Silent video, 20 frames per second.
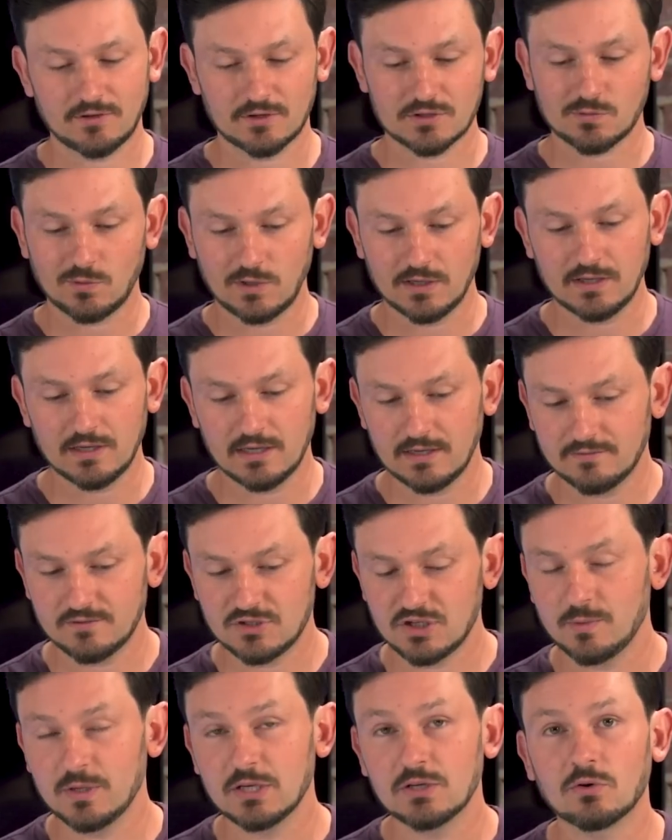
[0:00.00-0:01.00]
There's one of
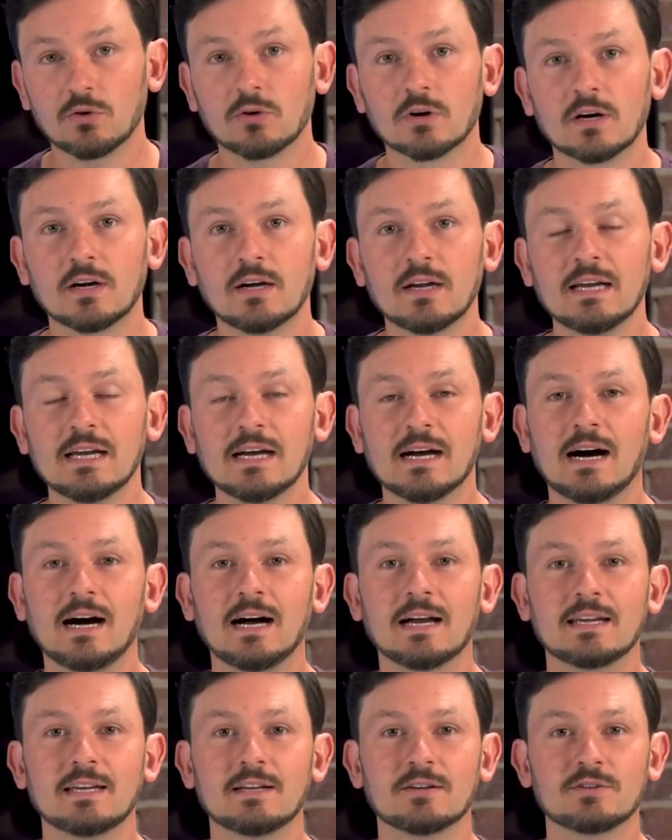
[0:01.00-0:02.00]
Jimmy Dore
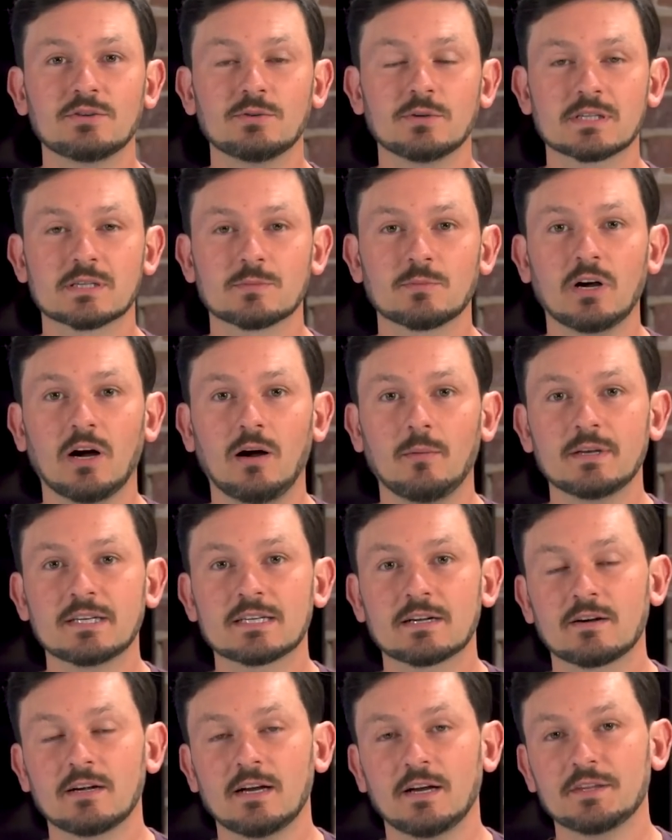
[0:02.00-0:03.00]
here doing some
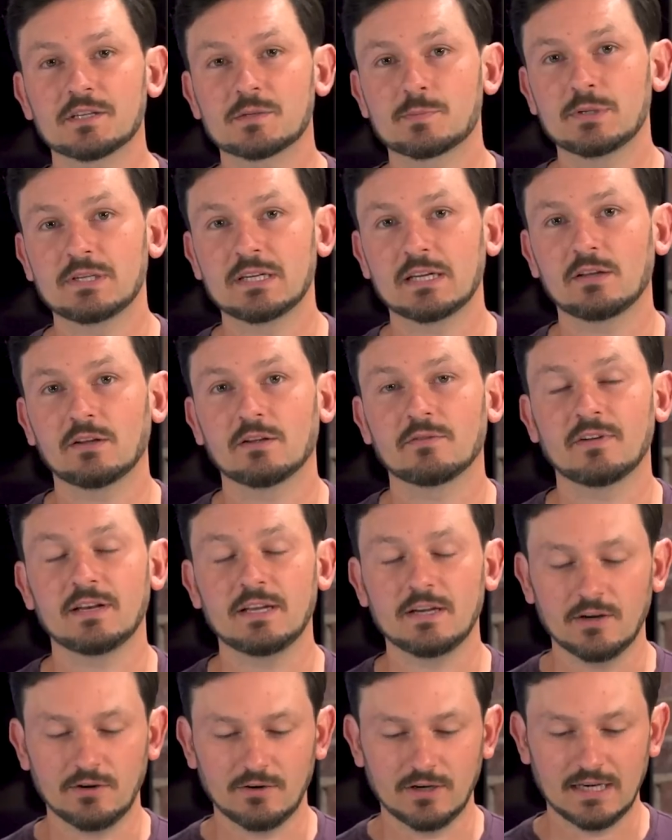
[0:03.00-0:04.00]
commentary on this particular
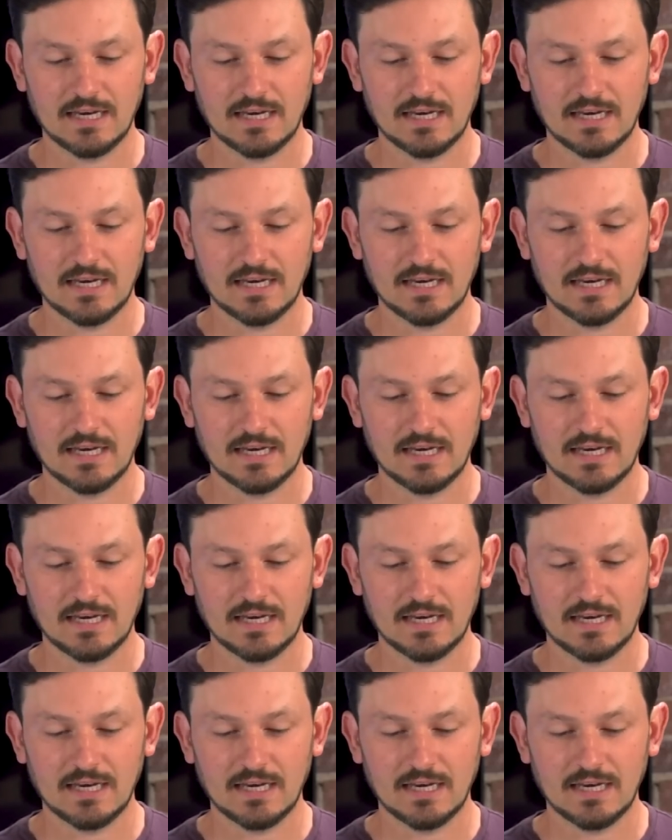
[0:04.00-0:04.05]
video.